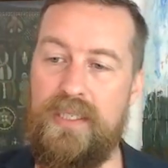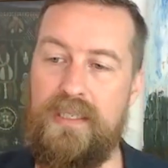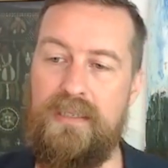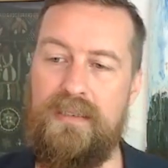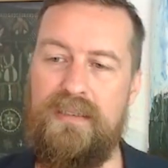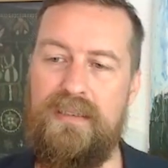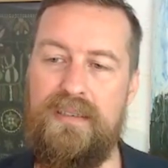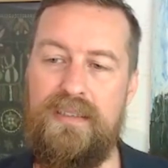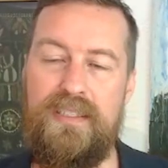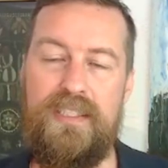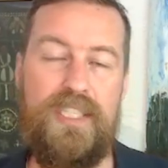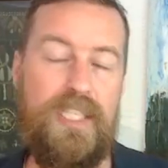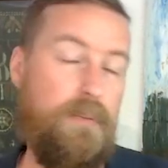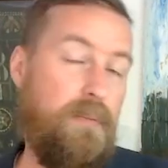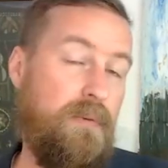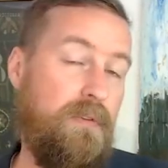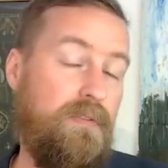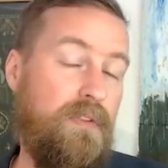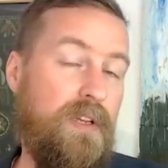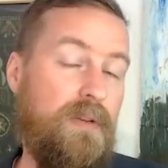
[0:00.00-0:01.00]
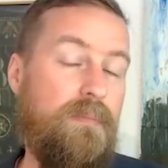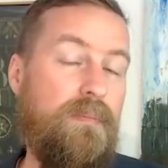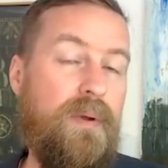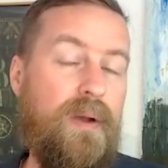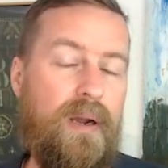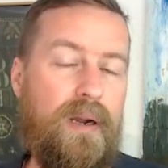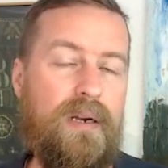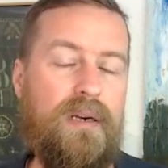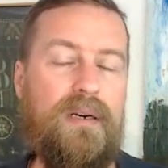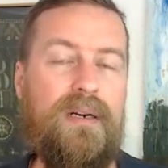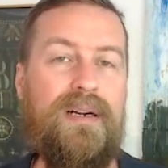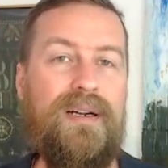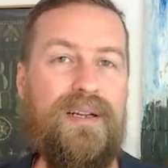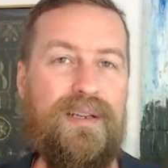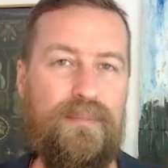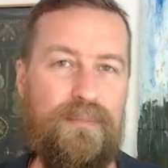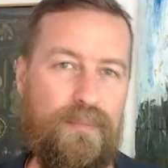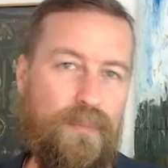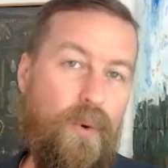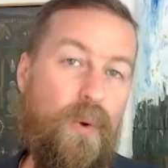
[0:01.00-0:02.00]
and some of them are
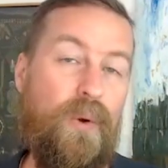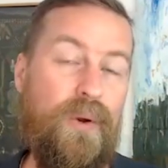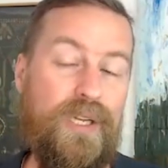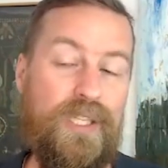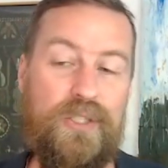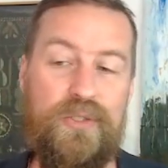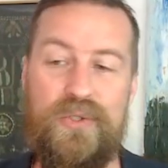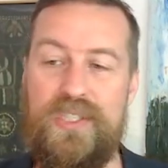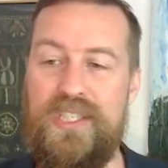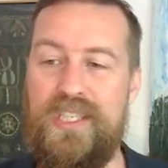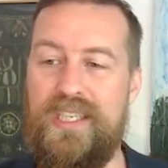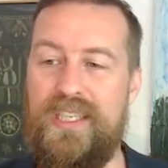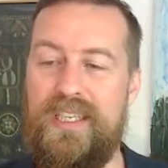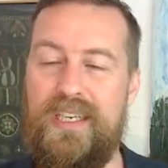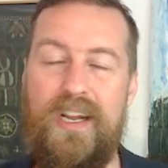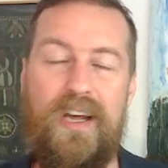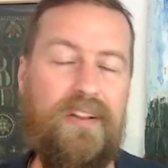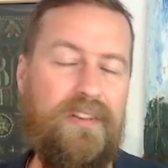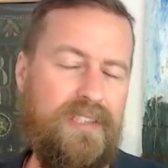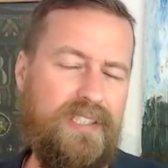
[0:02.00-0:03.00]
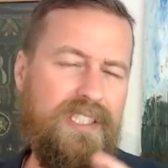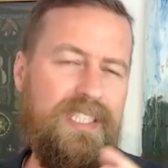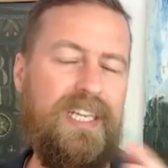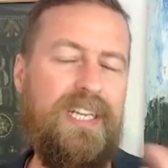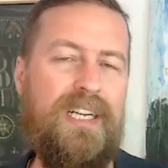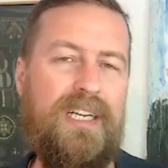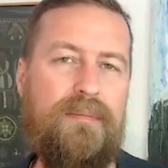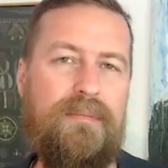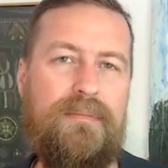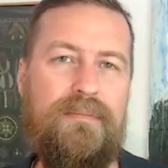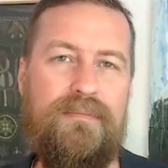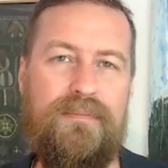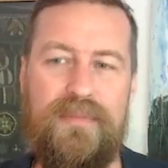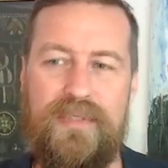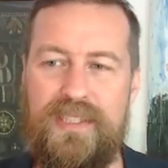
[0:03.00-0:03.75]
more interesting than others, and I'm